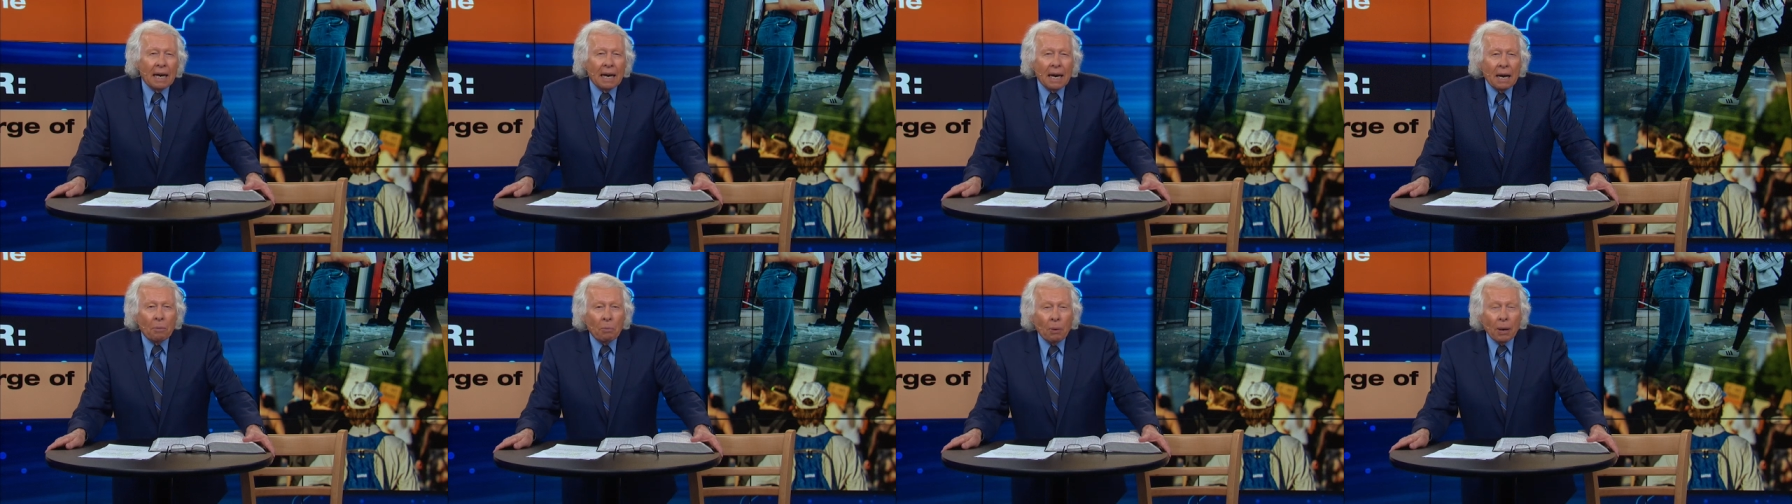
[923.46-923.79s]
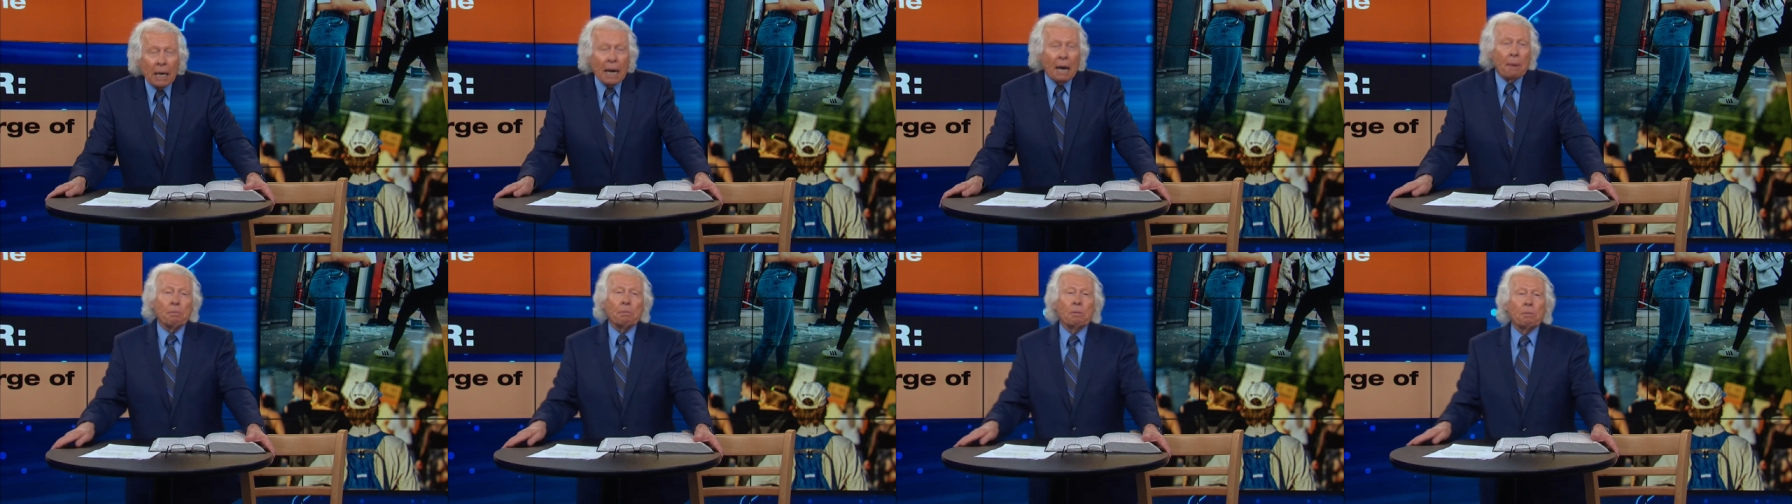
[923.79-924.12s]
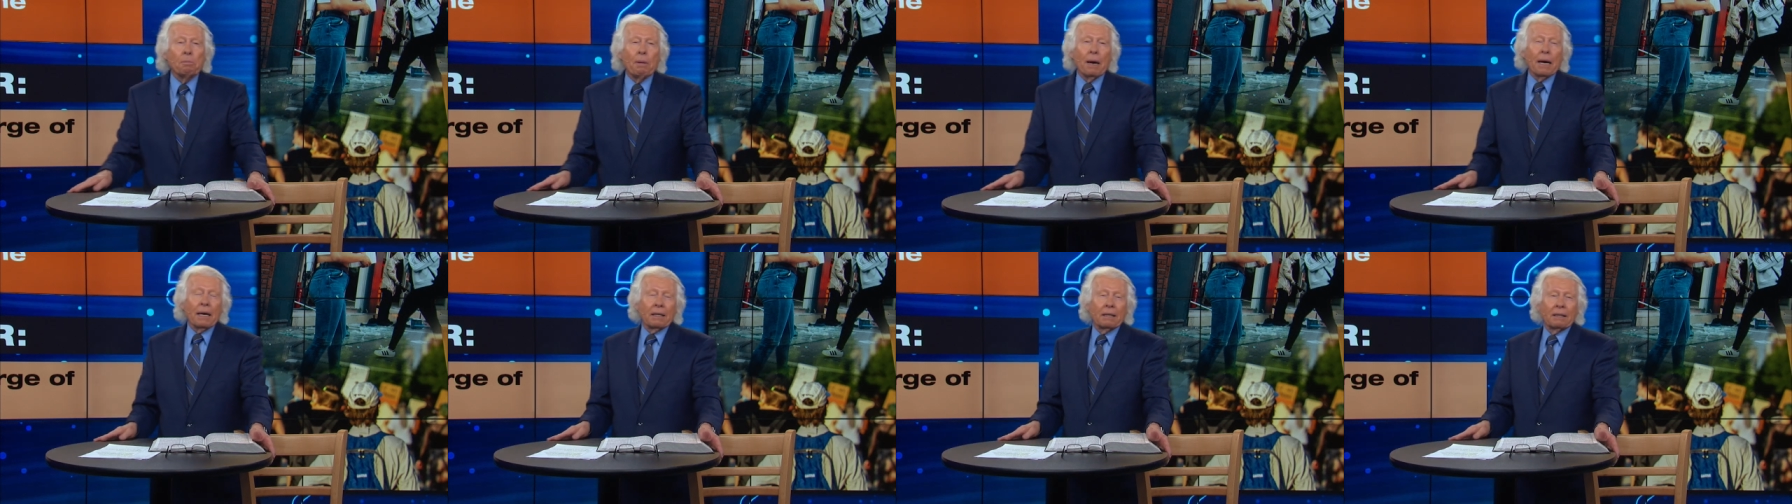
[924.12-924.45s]
What
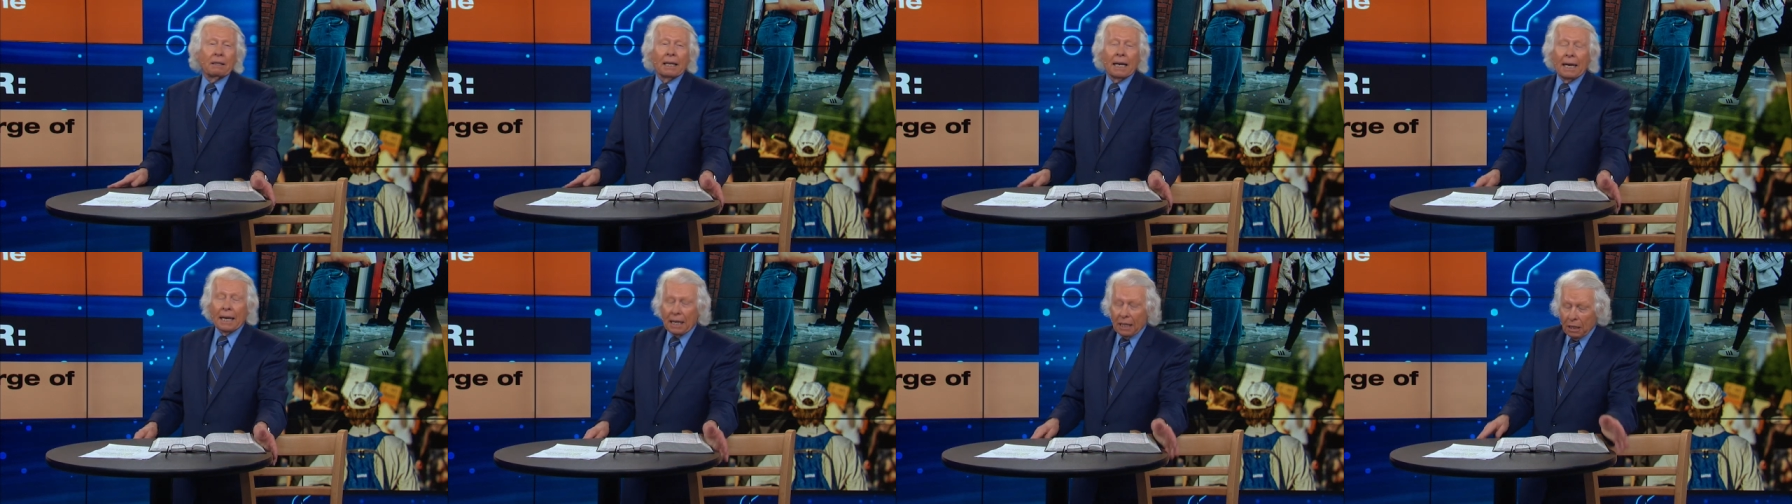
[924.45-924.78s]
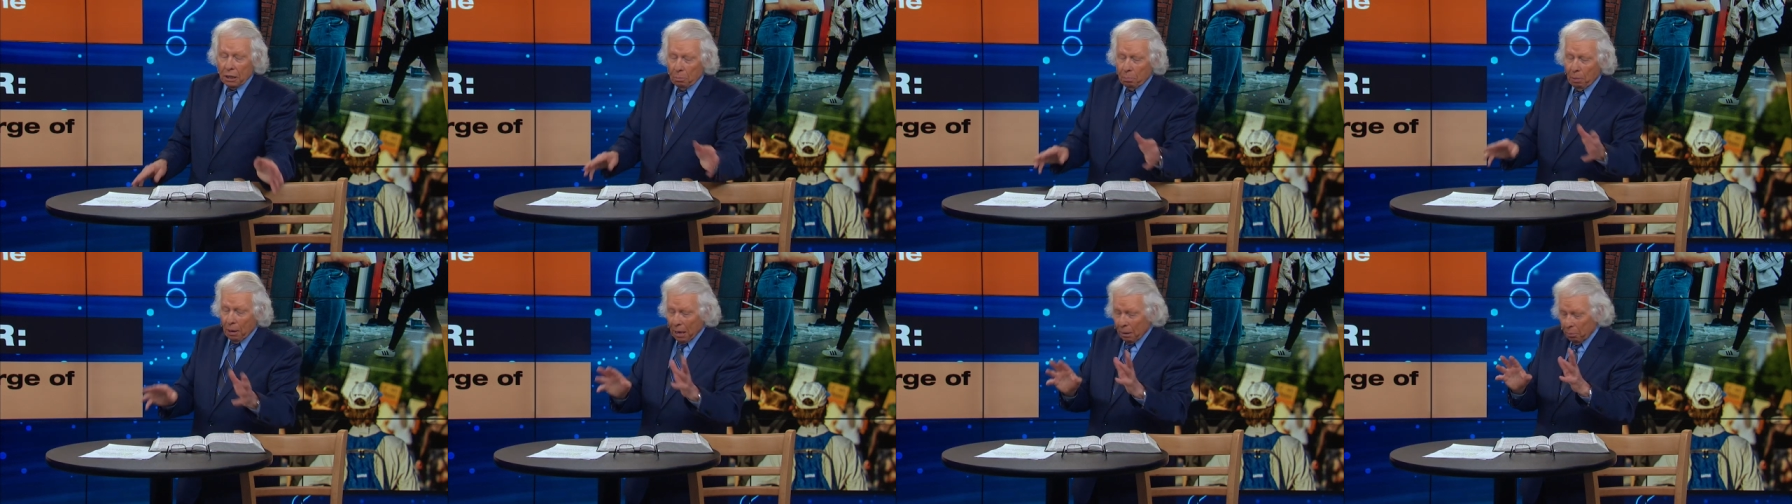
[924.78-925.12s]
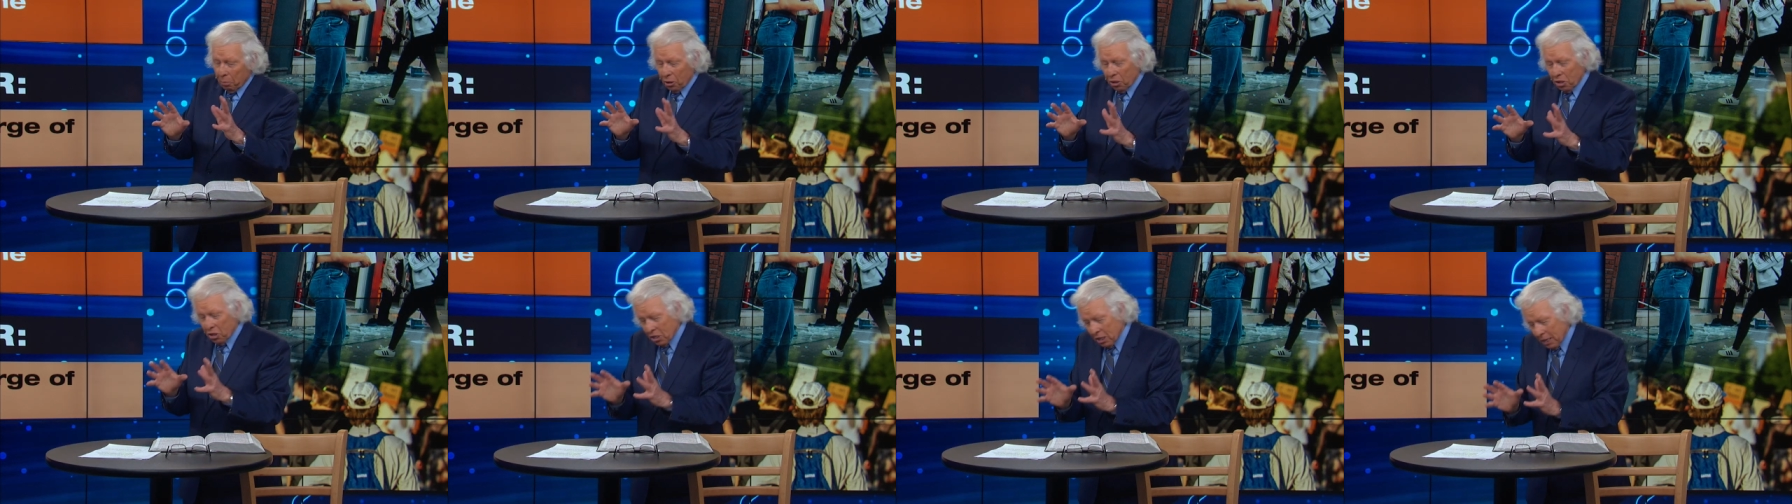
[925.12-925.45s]
happened back there, the
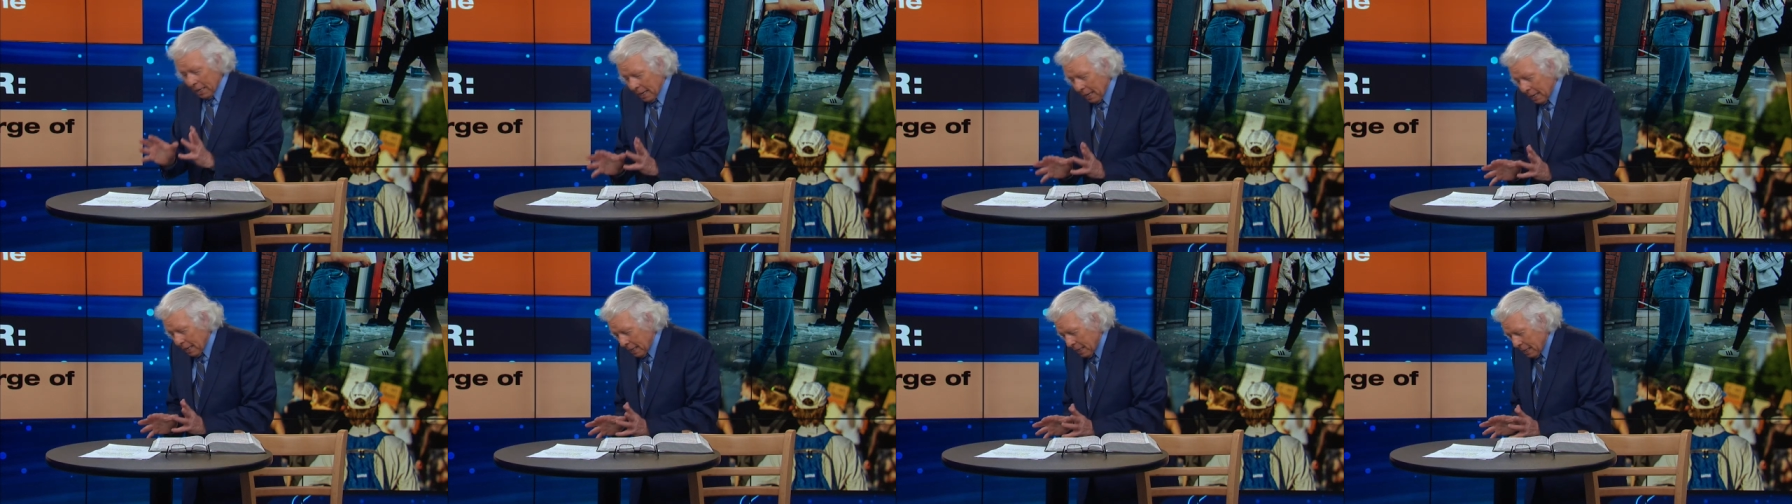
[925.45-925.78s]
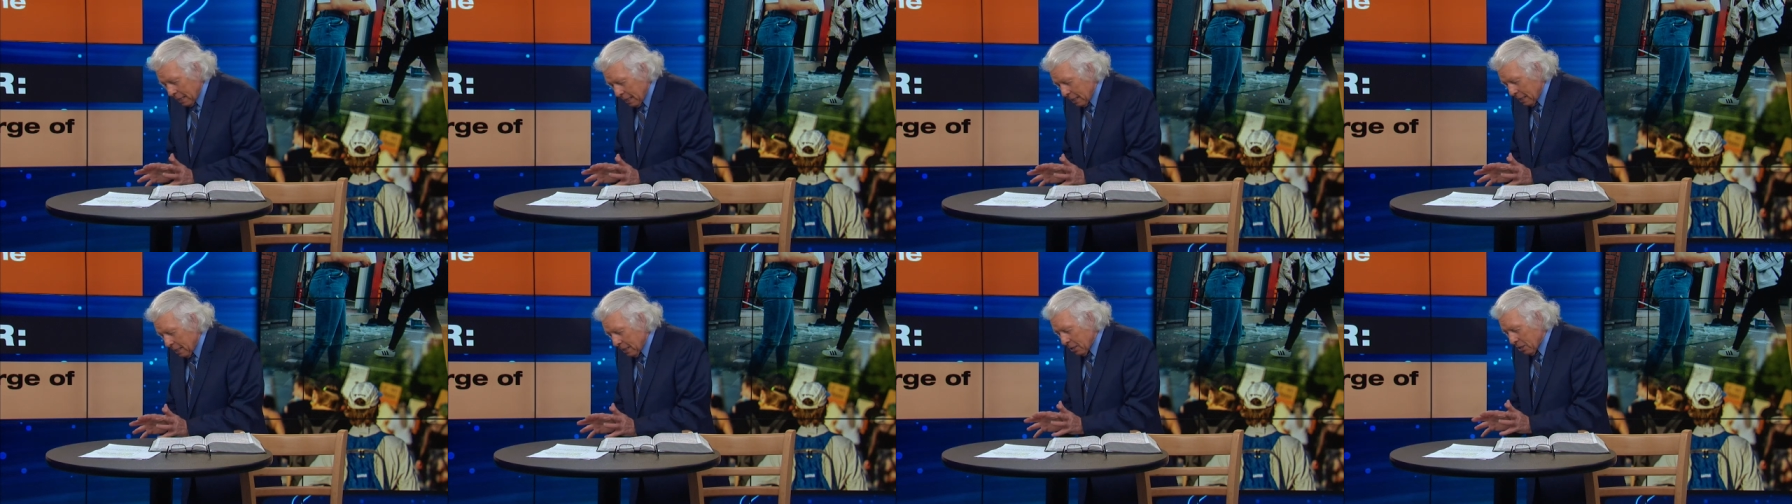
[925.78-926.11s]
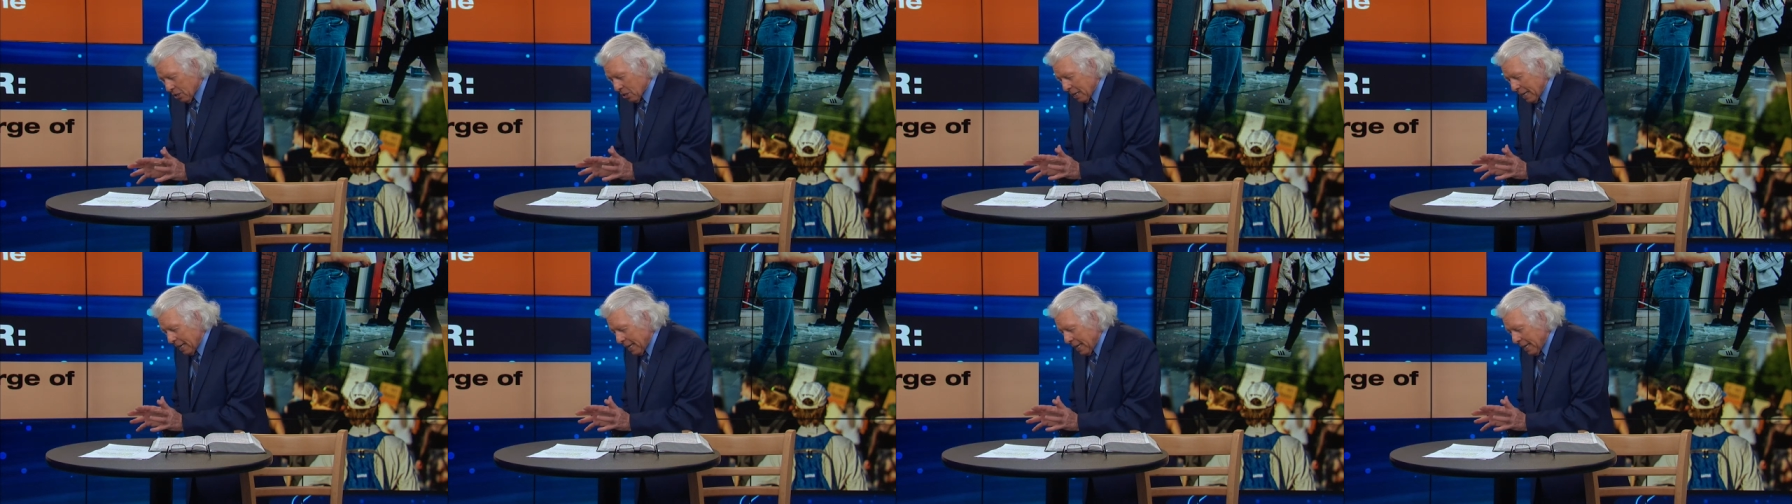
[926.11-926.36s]
Bible says,